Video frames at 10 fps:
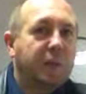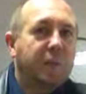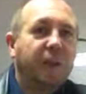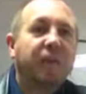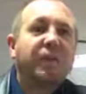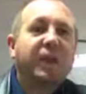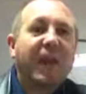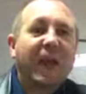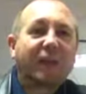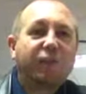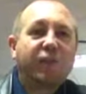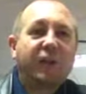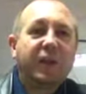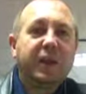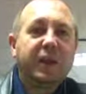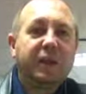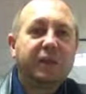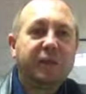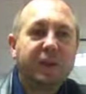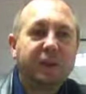But none of it actually
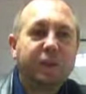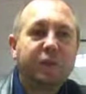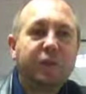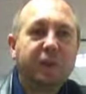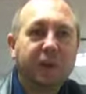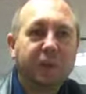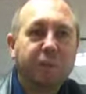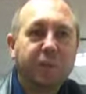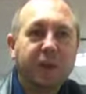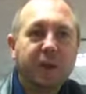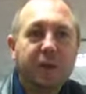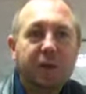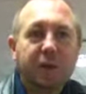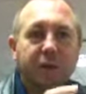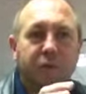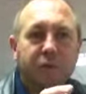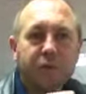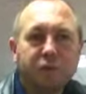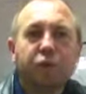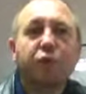seems to get me to
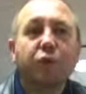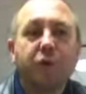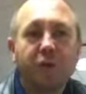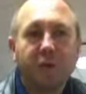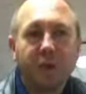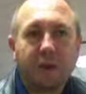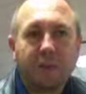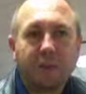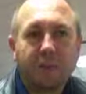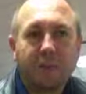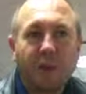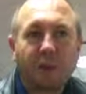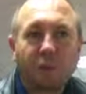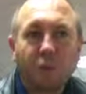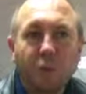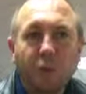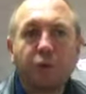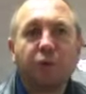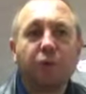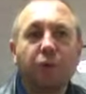do the thing. I've got all the
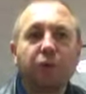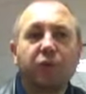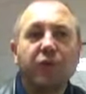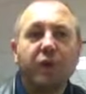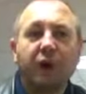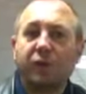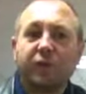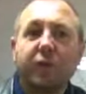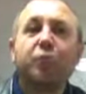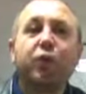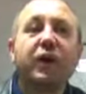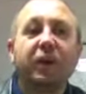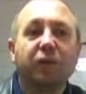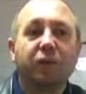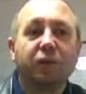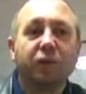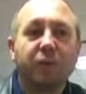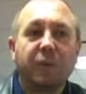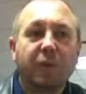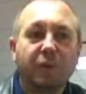tools. I've got some brilliant tools. I
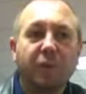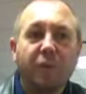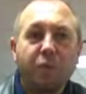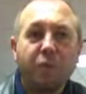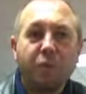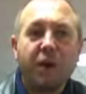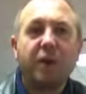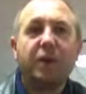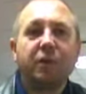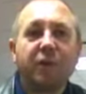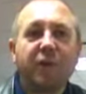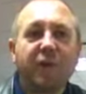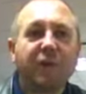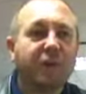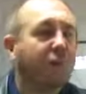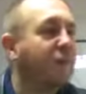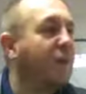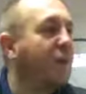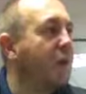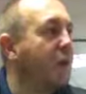mean, I've got some really, really fancy. I've got
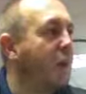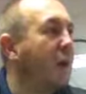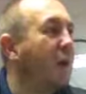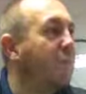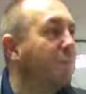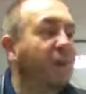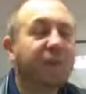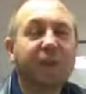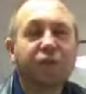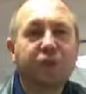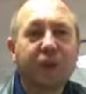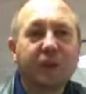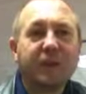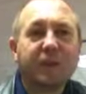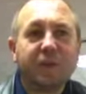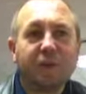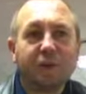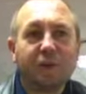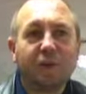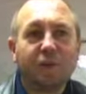uh, multi-track editing
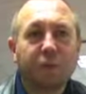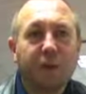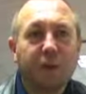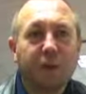software.